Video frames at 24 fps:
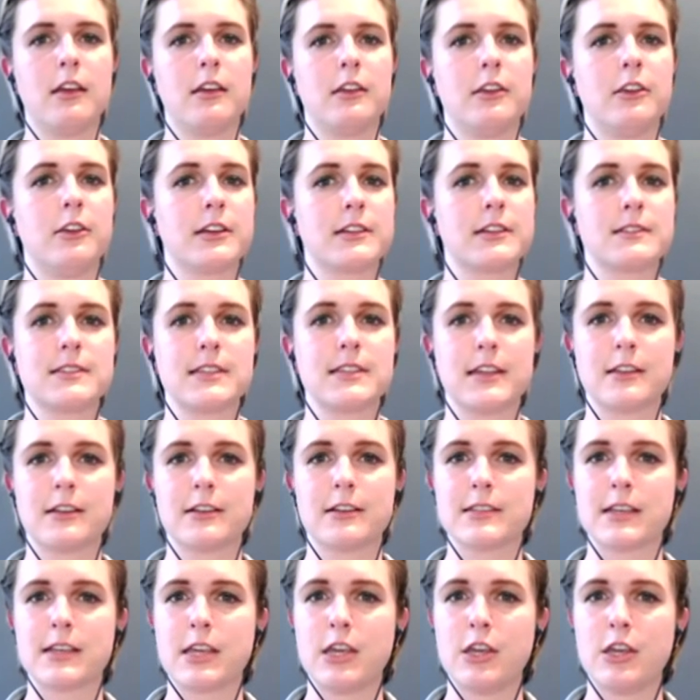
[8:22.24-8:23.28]
You can see
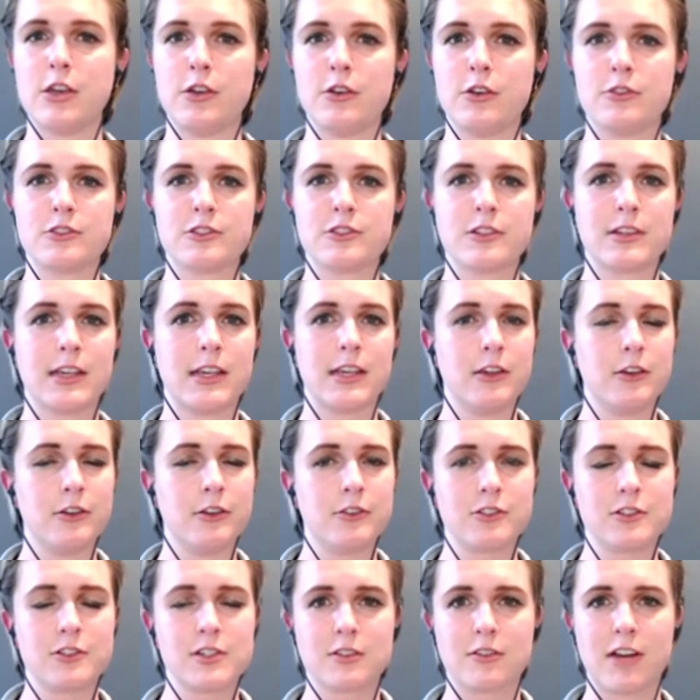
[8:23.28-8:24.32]
there's a huge,
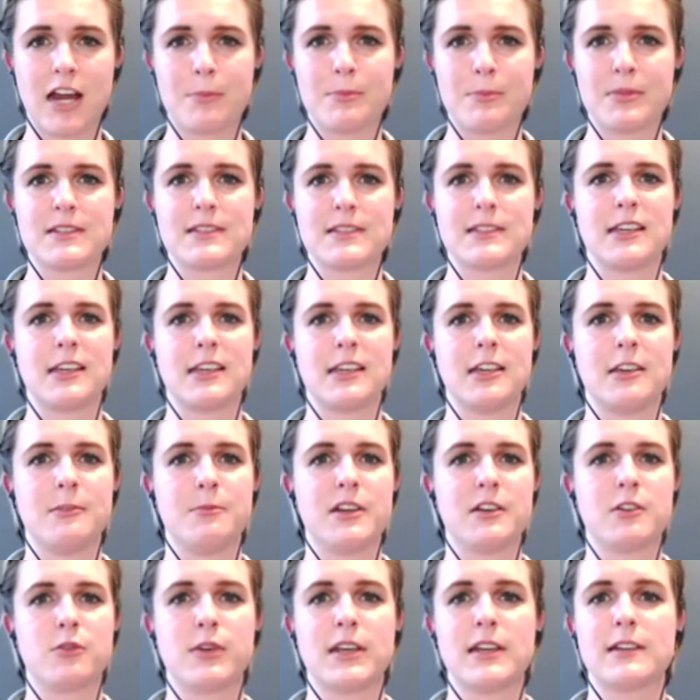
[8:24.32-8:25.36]
huge discrepancy
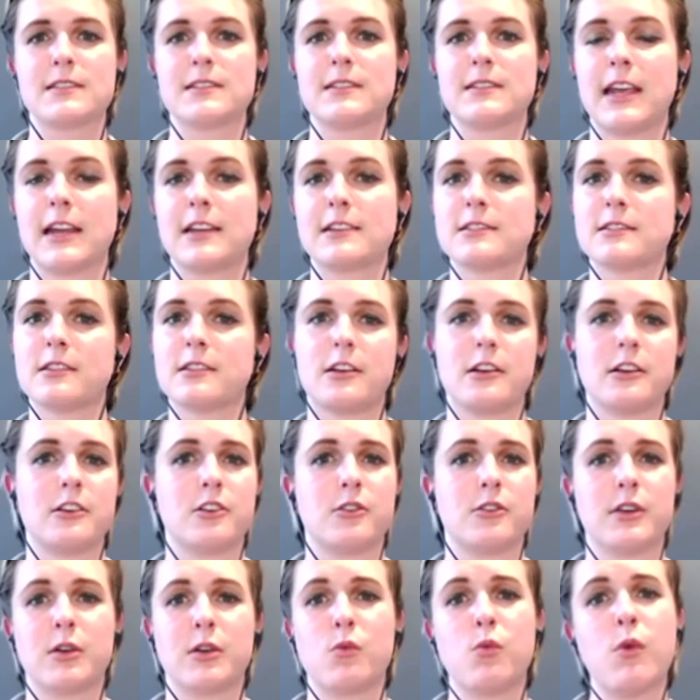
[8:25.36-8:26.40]
between states that are
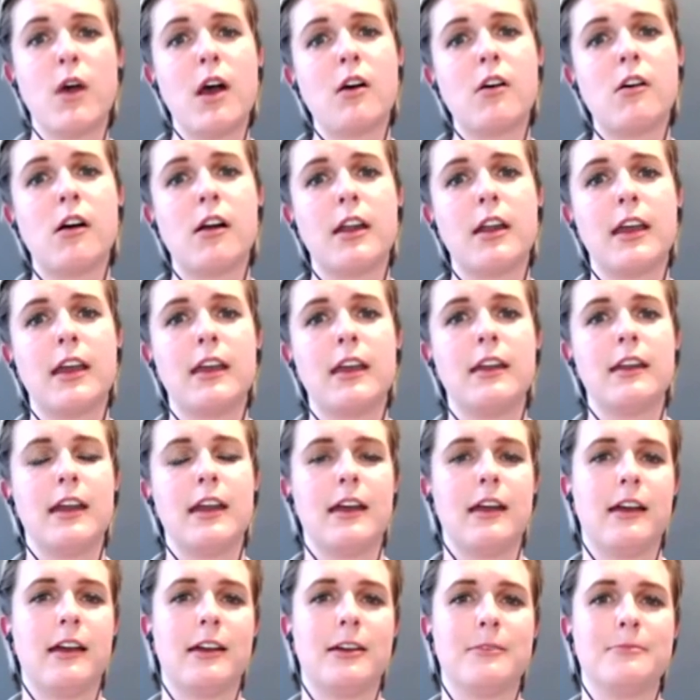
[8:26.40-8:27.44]
doing well on it,
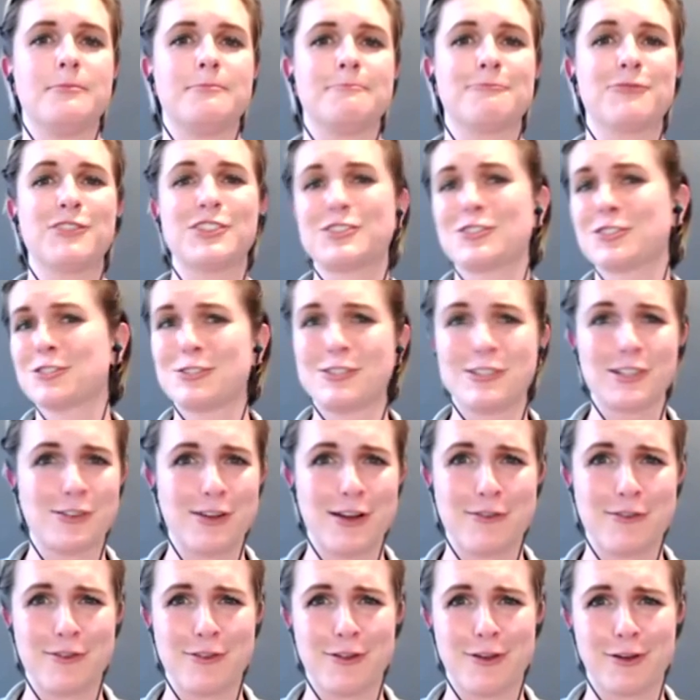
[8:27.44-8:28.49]
um, which still
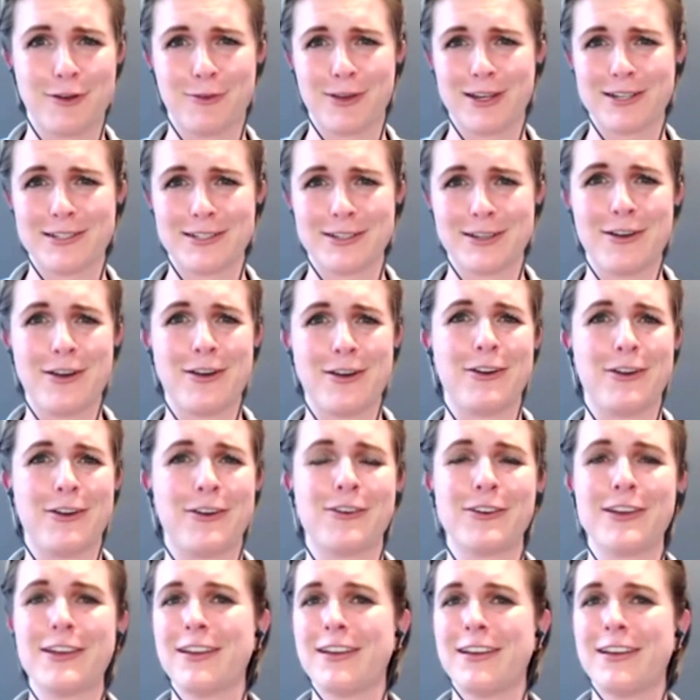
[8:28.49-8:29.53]
have a long way to
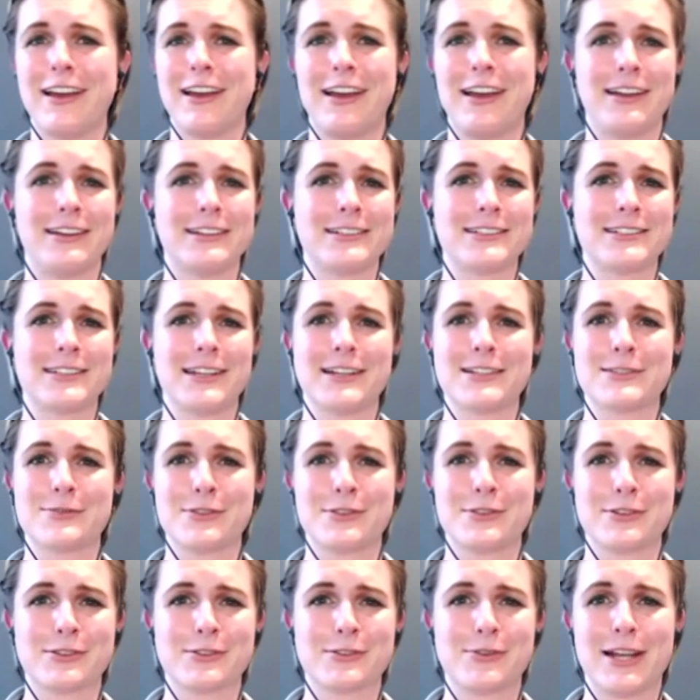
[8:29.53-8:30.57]
go, and states
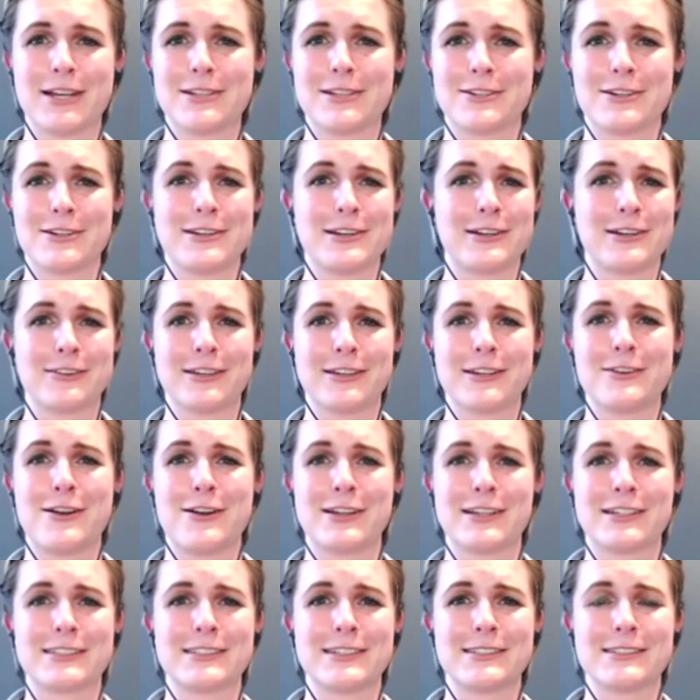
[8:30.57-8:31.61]
where those rights are nearly
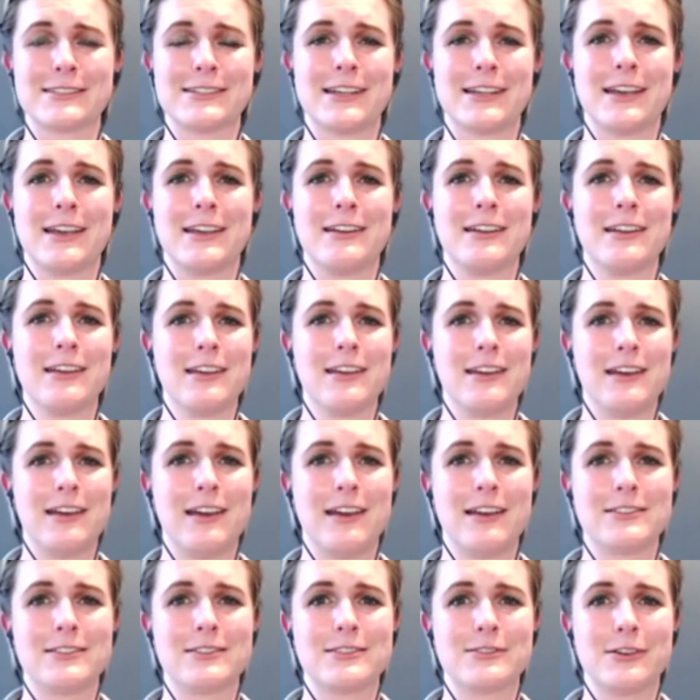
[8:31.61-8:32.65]
non-existent.
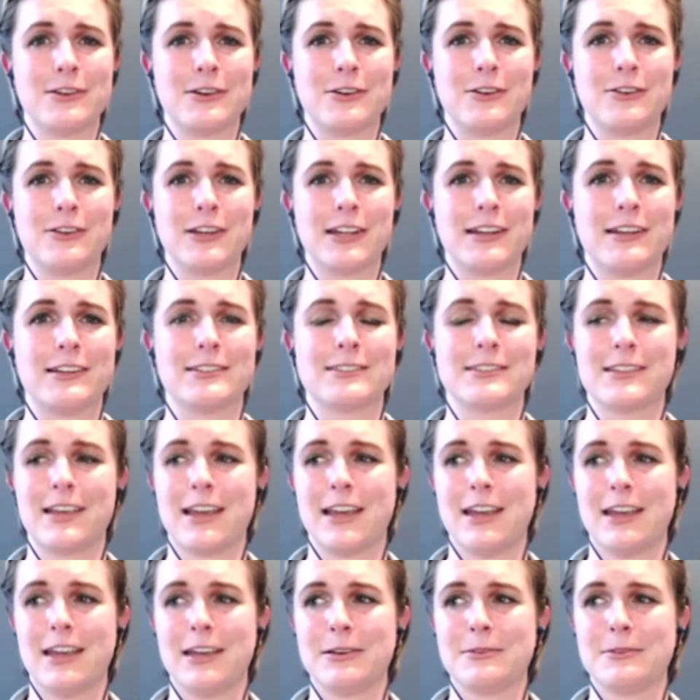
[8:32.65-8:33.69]
And so it is
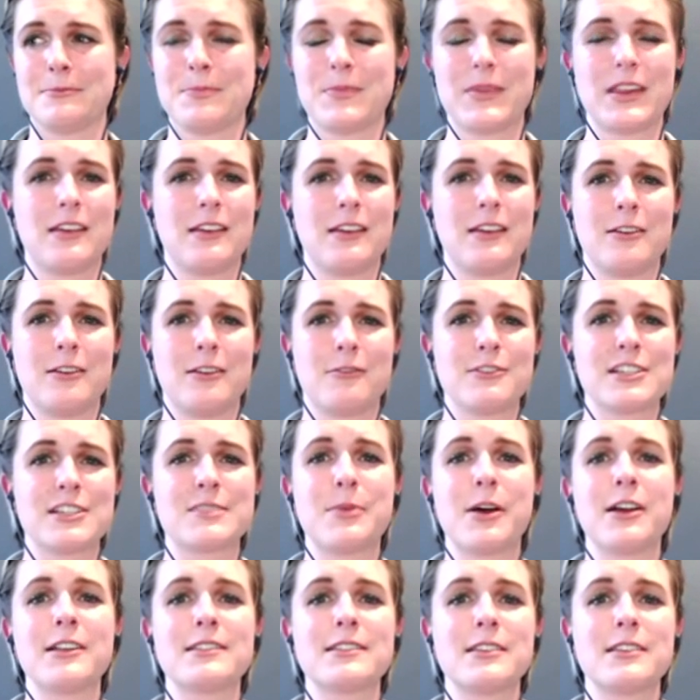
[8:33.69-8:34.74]
a
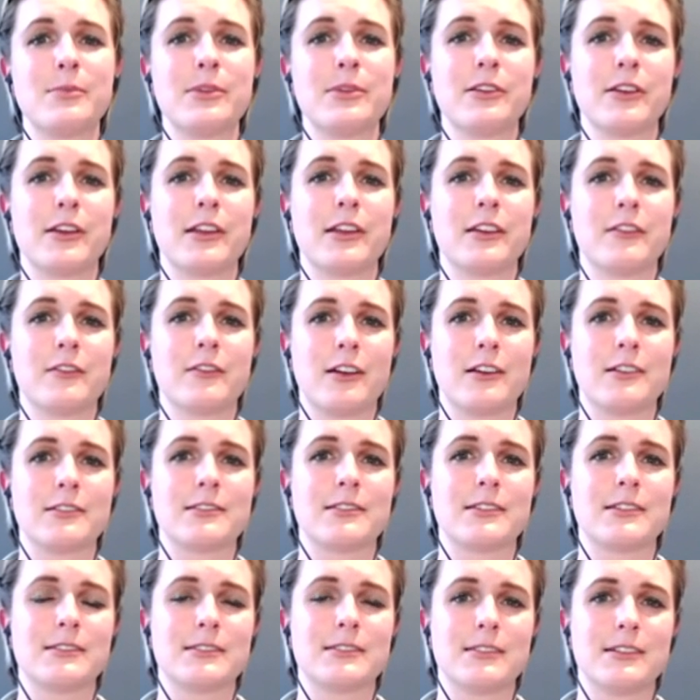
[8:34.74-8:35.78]
responsibility of ours
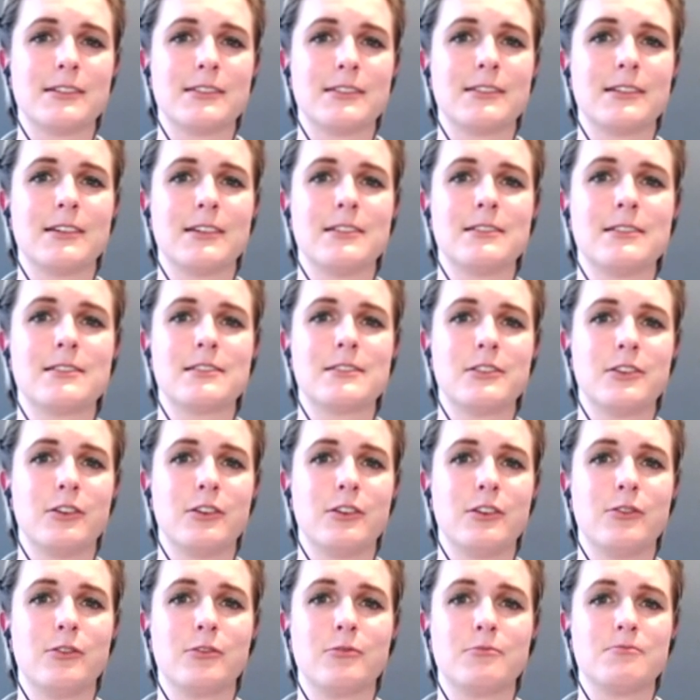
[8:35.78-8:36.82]
as citizens
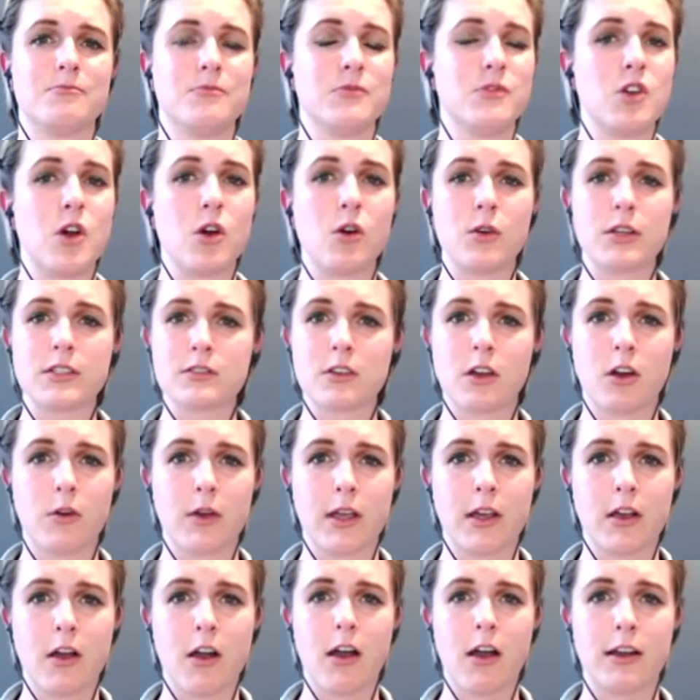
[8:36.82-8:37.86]
to know what's
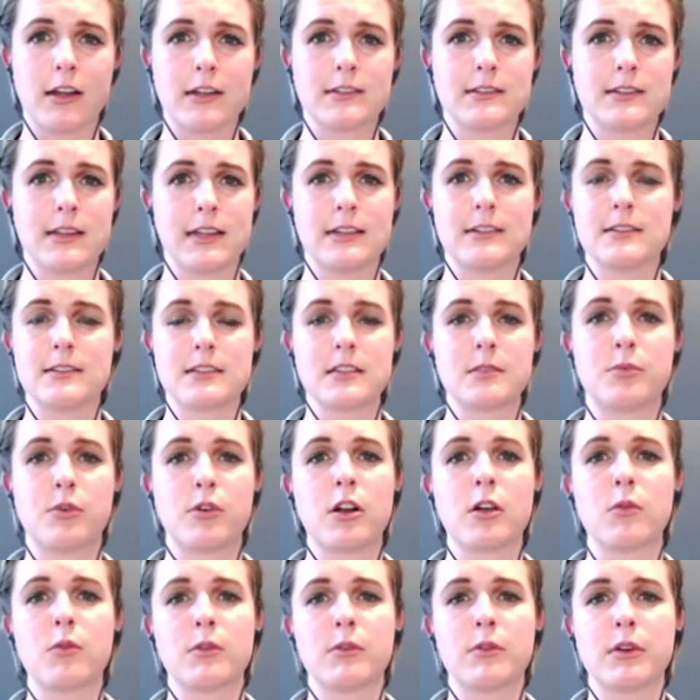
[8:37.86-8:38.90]
going on and, and
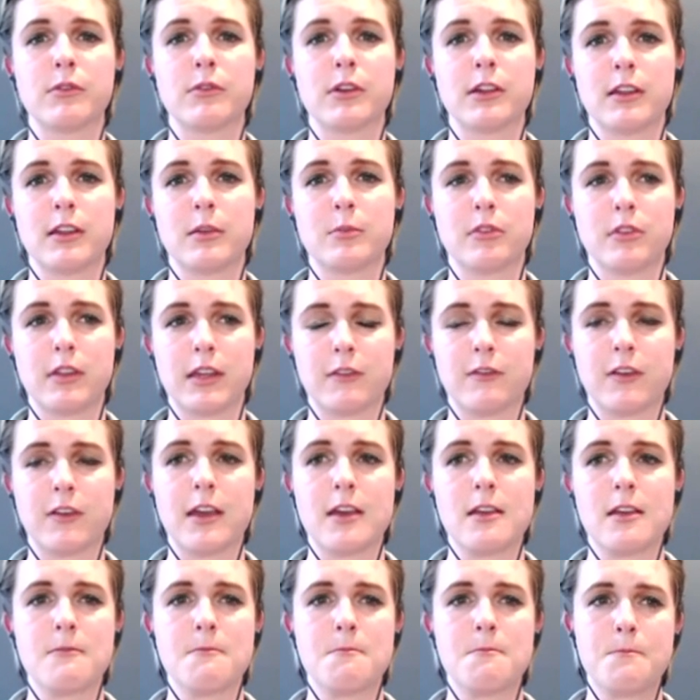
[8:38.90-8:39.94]
support what we really believe
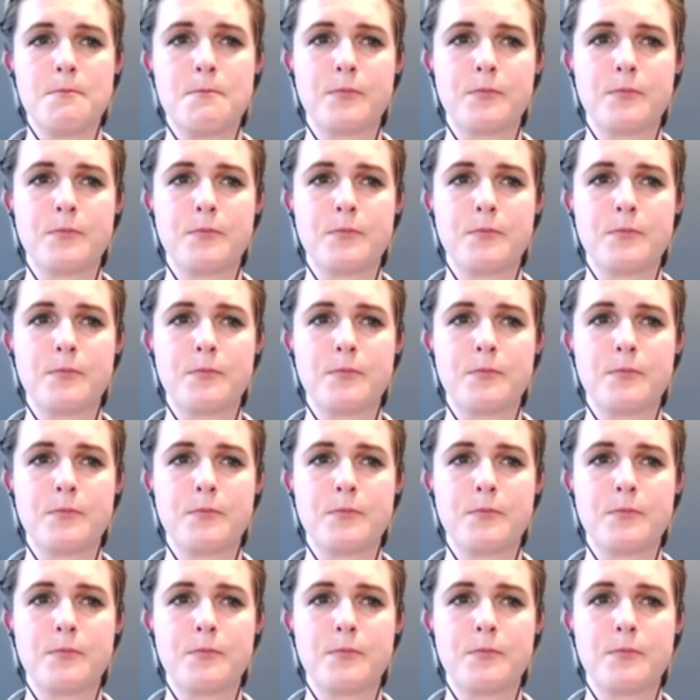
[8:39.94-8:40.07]
in.